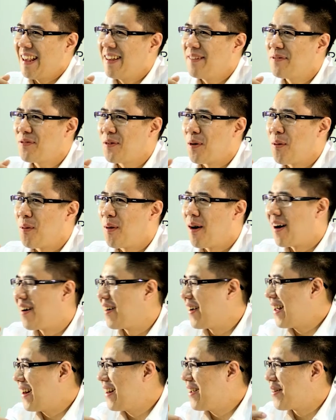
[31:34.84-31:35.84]
in for a
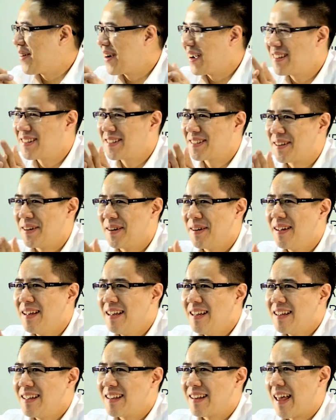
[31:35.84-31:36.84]
while anyway. So
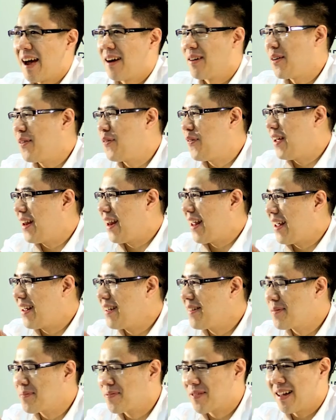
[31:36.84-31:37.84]

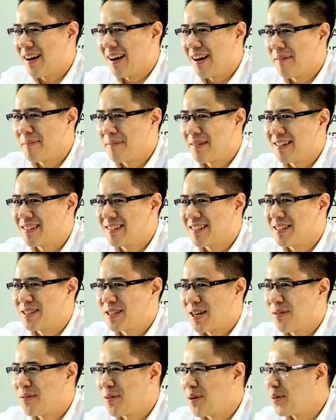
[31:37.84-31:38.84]
counterfeiting is the
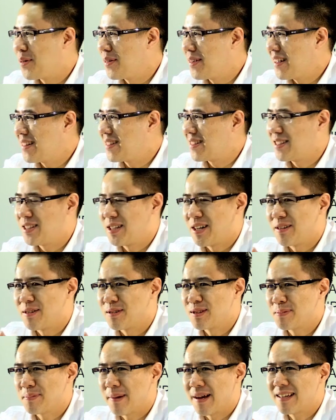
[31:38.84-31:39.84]

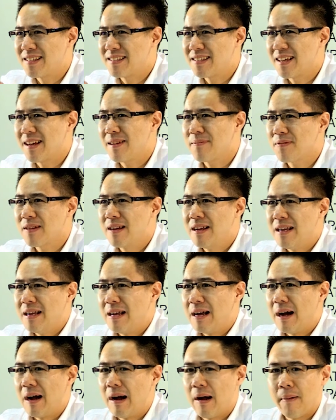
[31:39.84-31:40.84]
general space there.
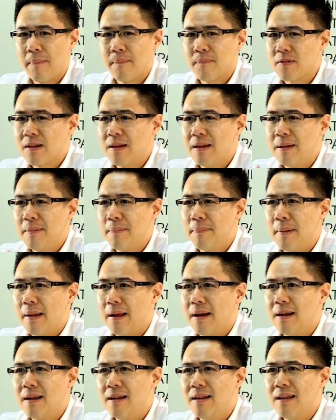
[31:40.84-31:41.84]

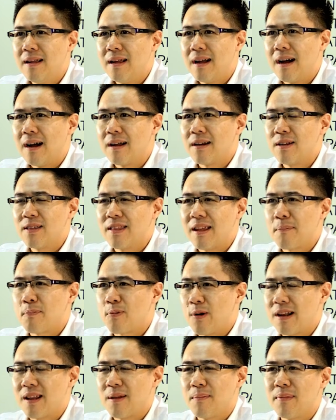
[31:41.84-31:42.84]
But I don't think
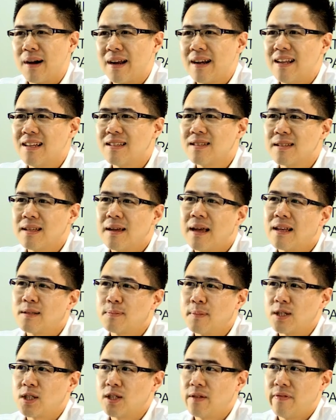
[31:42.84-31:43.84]
printing money is as
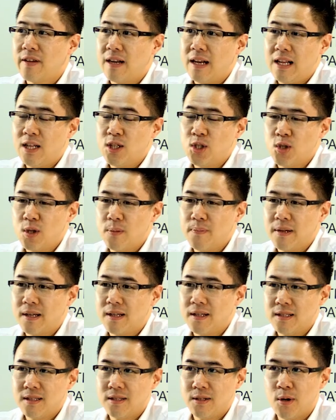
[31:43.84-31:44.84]
much of an issue
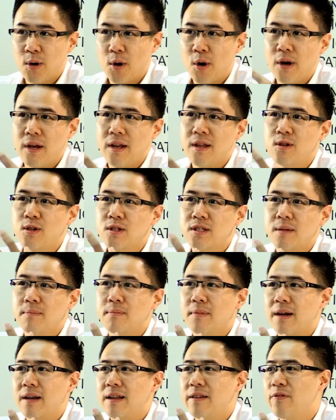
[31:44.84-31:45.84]
because you're only
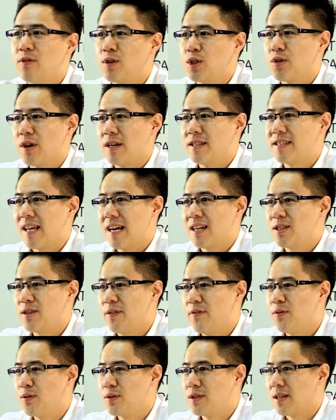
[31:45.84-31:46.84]
using money for
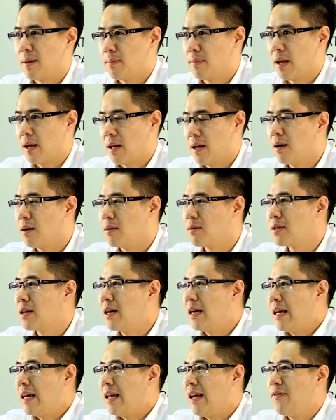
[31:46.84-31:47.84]
transaction for something else.
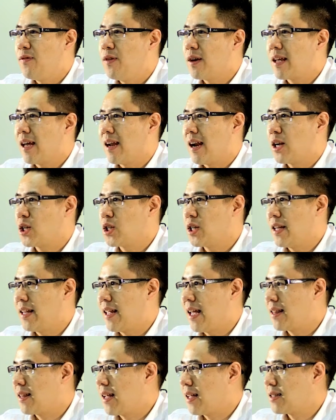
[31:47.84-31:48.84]
If you can actually
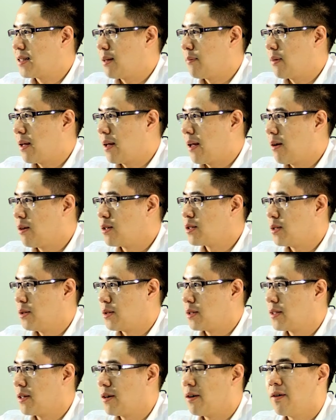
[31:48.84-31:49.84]
get that something else
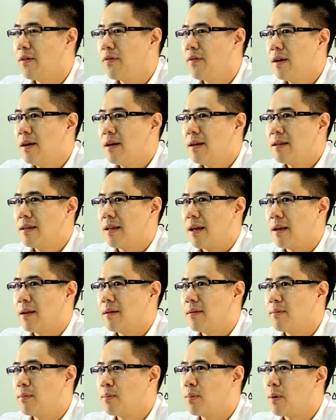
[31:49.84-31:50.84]
yourself,
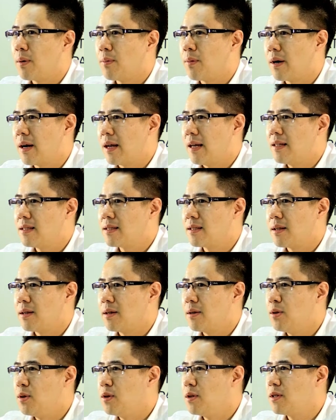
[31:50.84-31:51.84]
then what is the
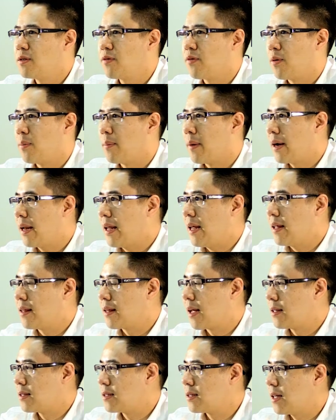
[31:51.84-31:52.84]
use for money
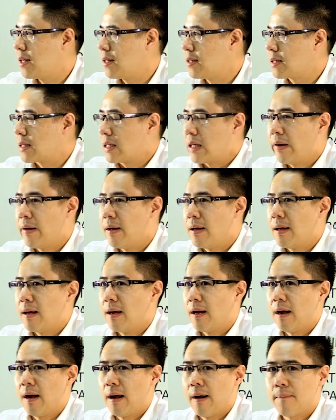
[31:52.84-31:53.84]
in that sense?
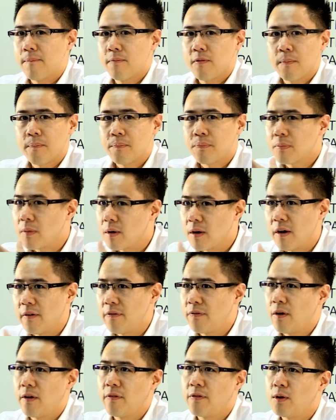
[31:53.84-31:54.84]

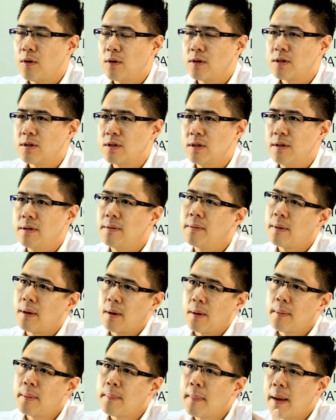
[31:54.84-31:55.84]
Of course,
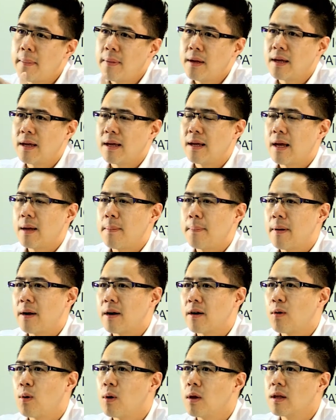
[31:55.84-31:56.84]
maybe you can get
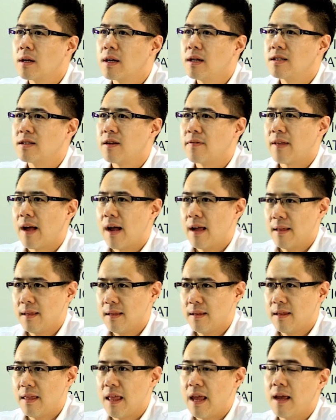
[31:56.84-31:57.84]
better qualities of
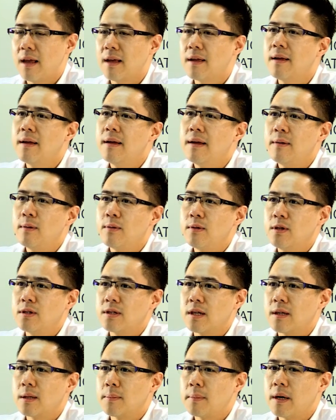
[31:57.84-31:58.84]
that thing
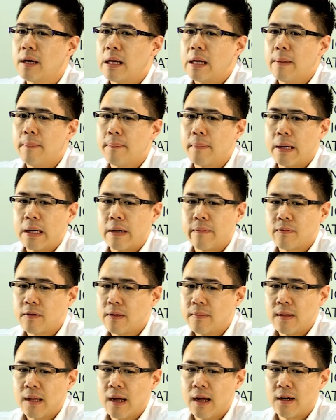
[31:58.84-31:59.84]
using the money, but
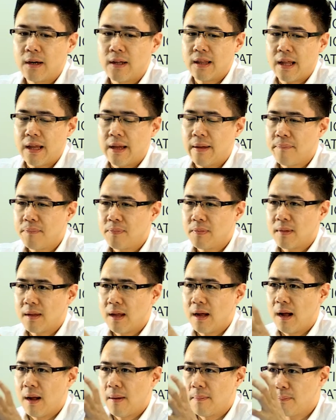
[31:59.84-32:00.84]
I think
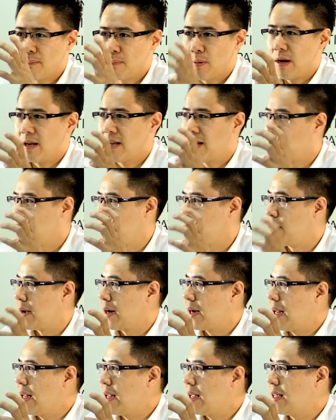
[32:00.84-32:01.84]
printing of
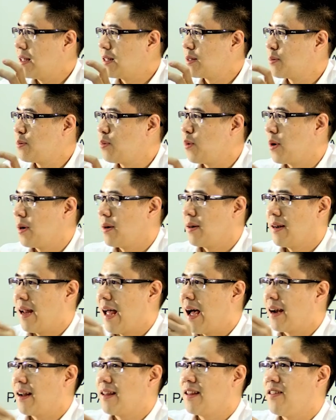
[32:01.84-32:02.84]
money is
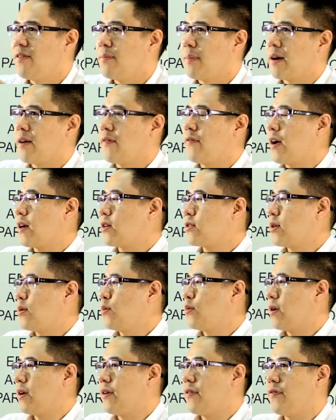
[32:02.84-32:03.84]
what additive
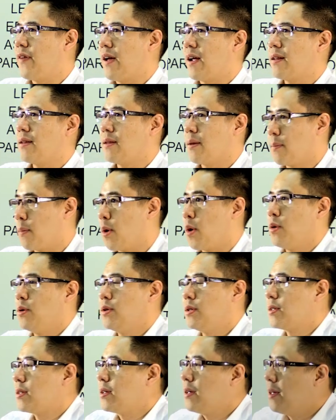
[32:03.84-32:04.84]
manufacturing would affect the
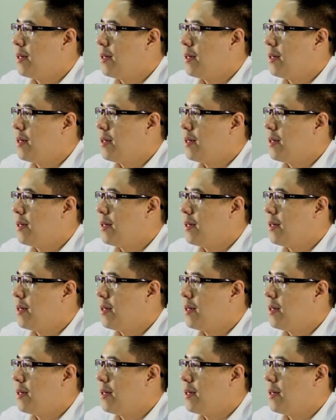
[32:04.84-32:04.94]
most.